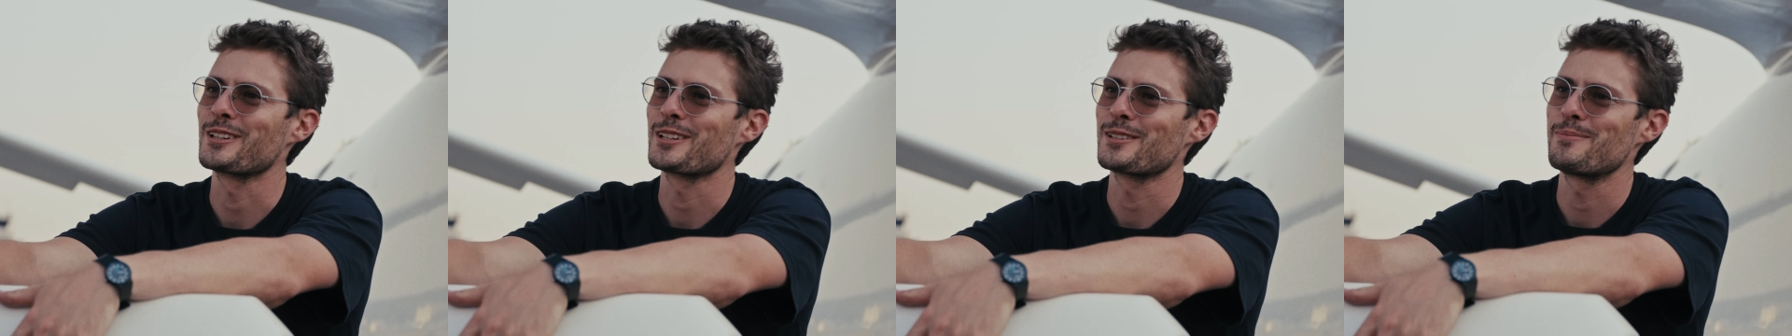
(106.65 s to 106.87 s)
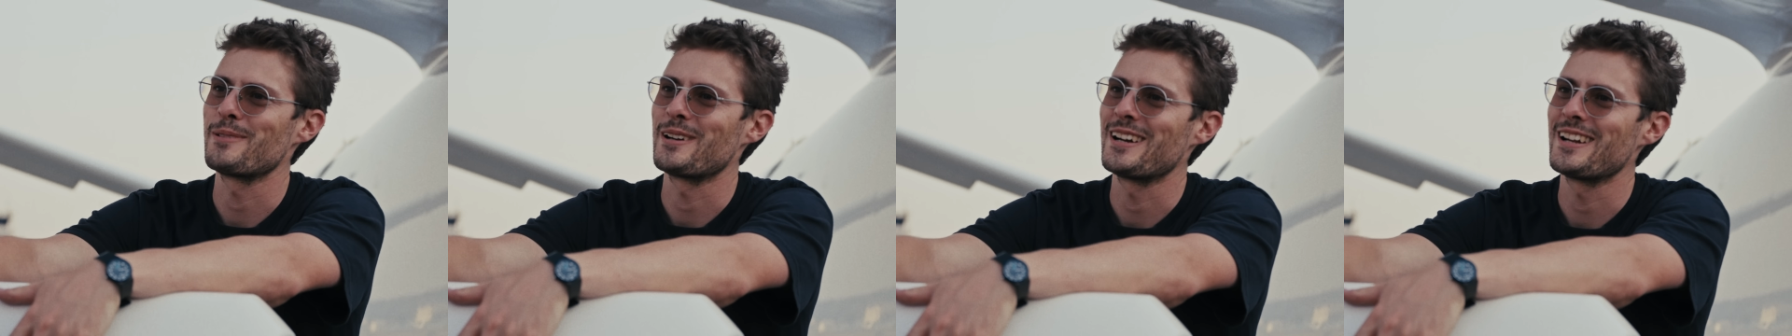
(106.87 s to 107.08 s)

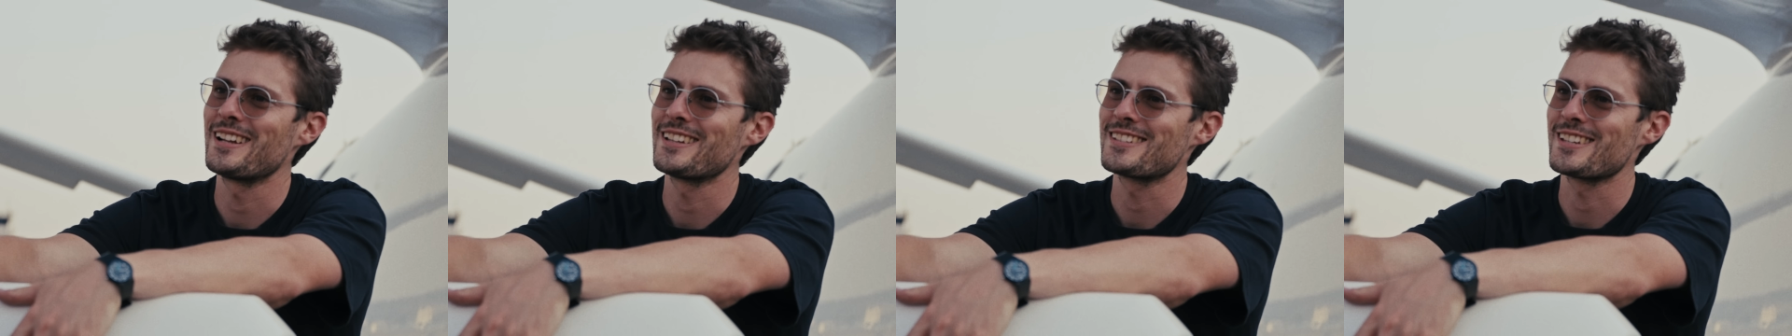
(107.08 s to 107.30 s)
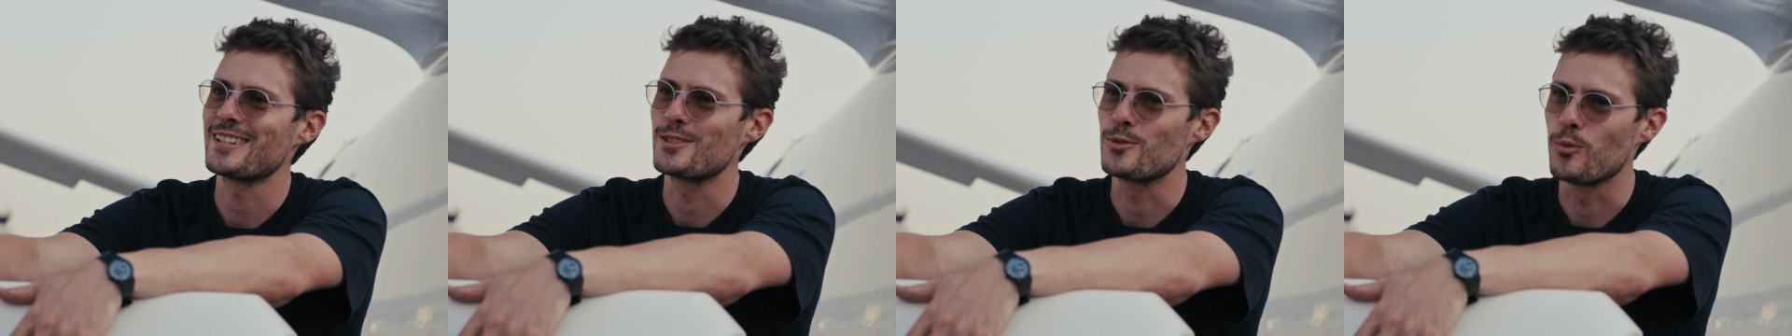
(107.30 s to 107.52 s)

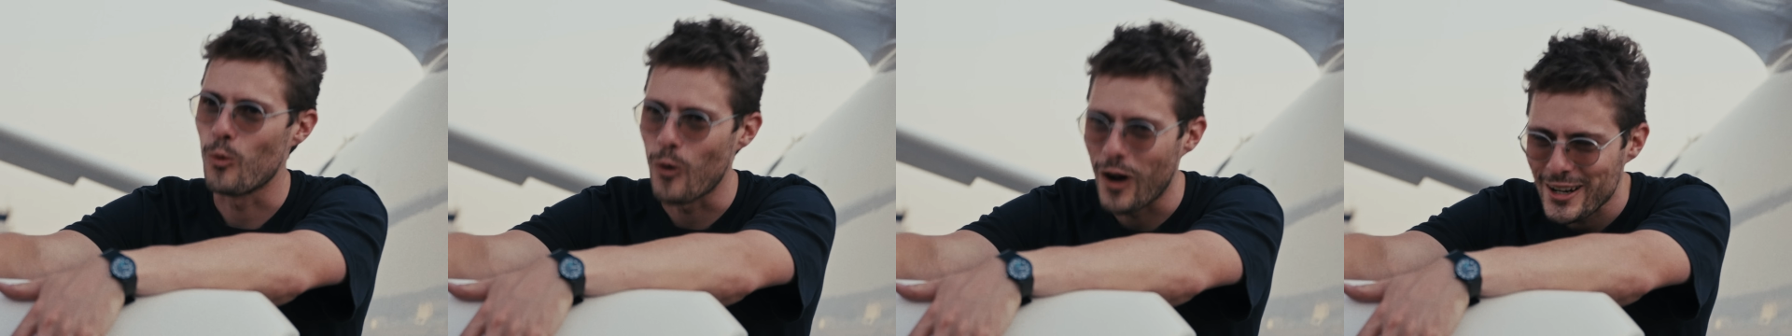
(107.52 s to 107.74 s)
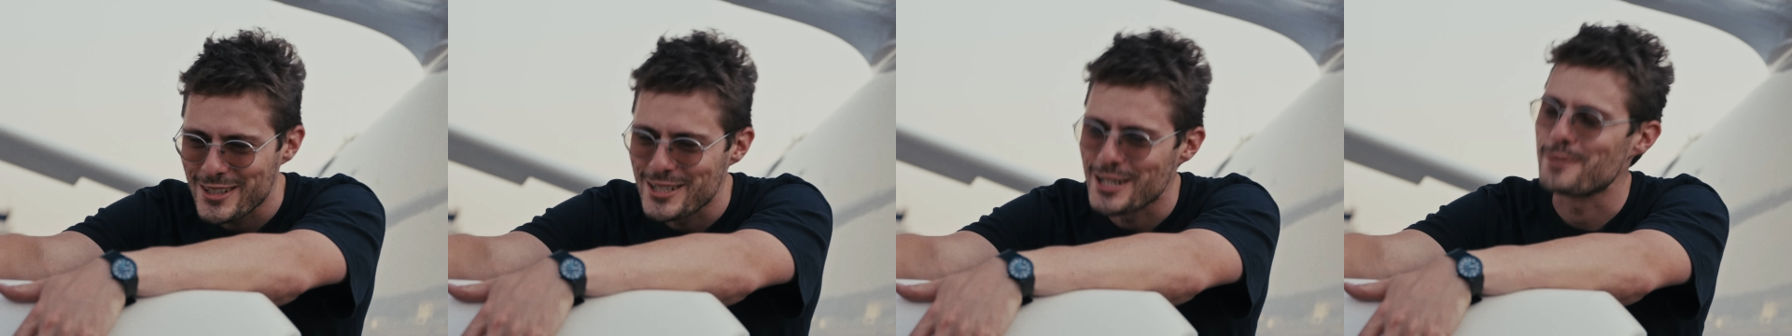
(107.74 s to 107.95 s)
experience is
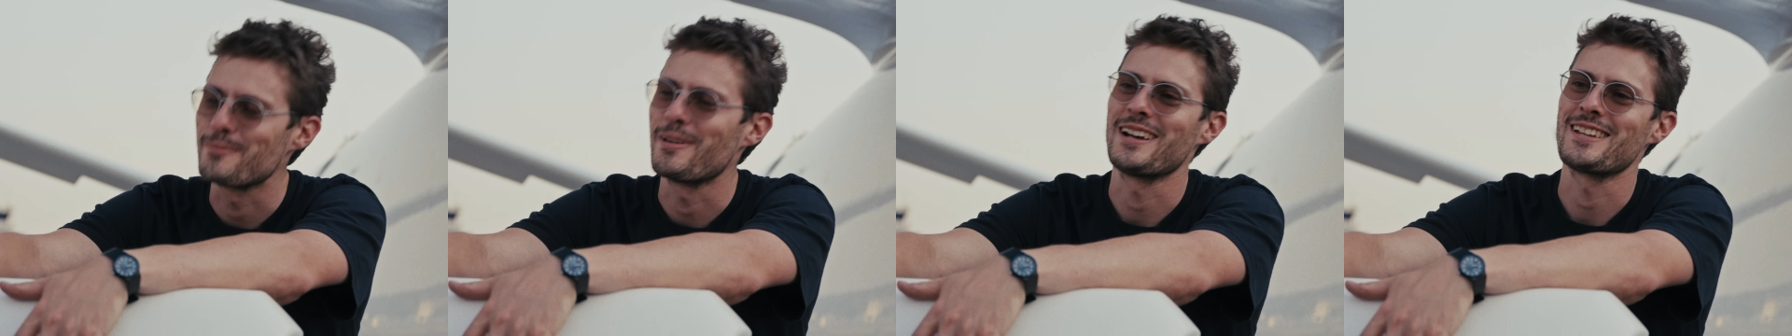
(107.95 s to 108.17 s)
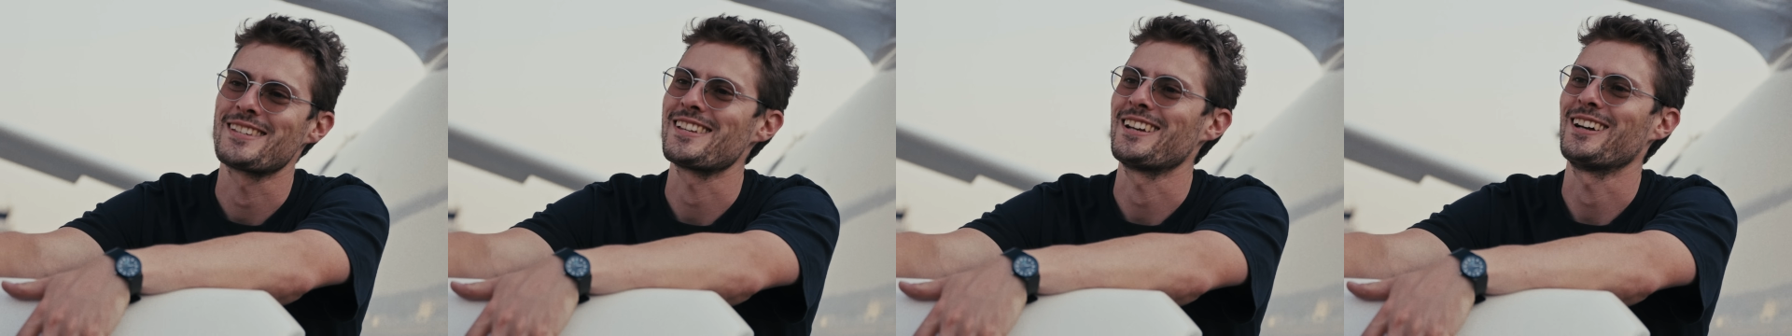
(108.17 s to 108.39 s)
watching
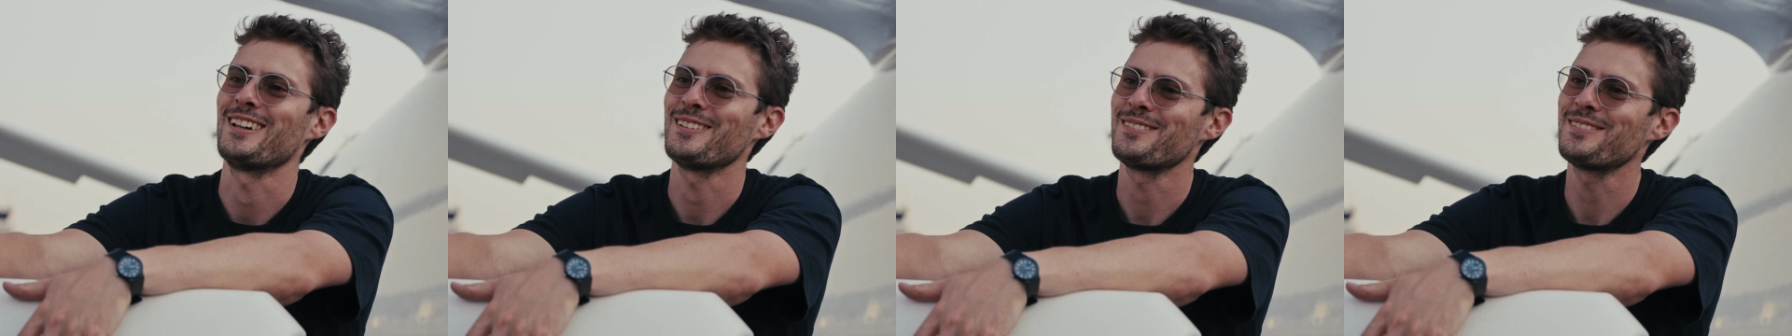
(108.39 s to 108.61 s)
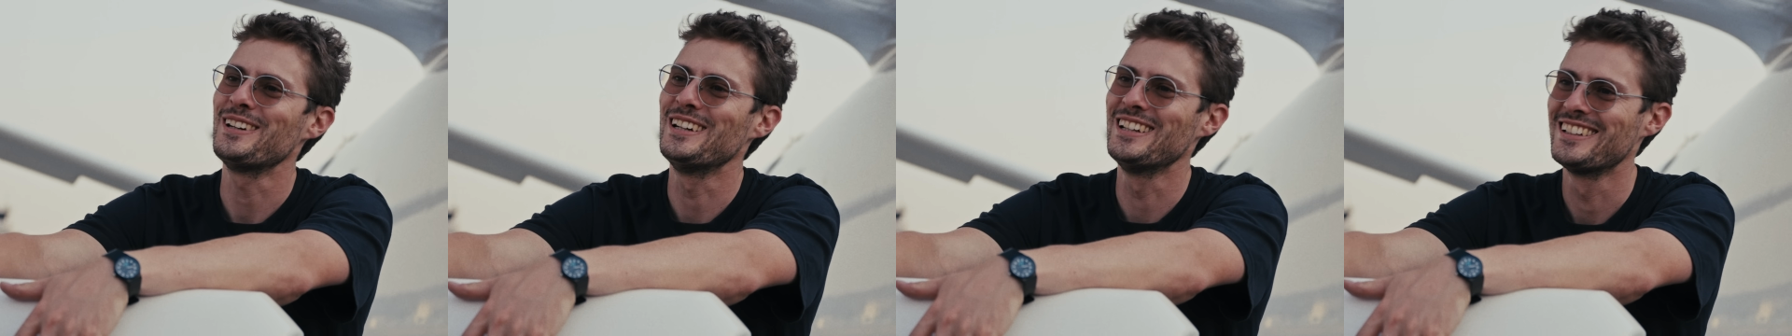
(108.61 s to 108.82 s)

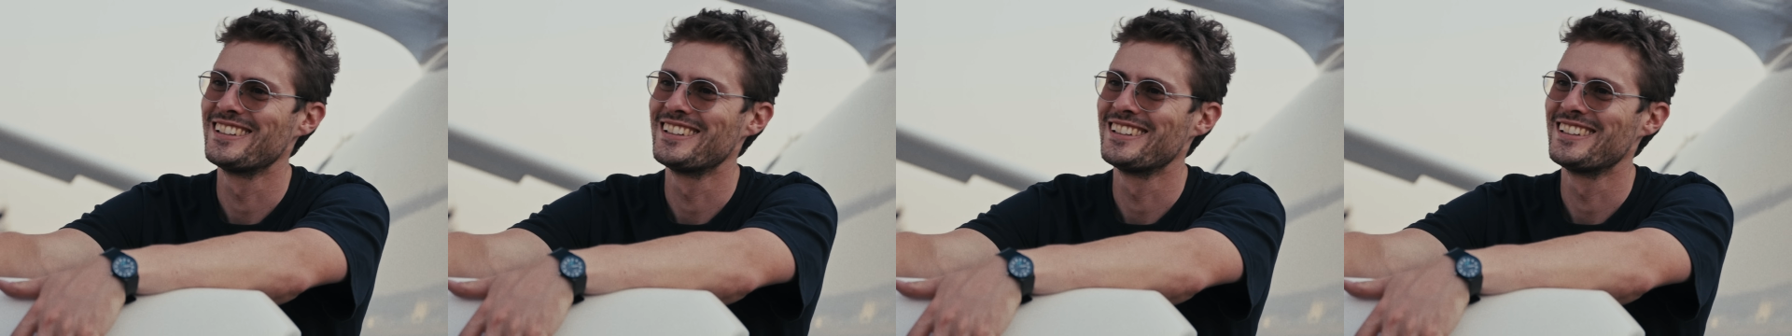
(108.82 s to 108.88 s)
myself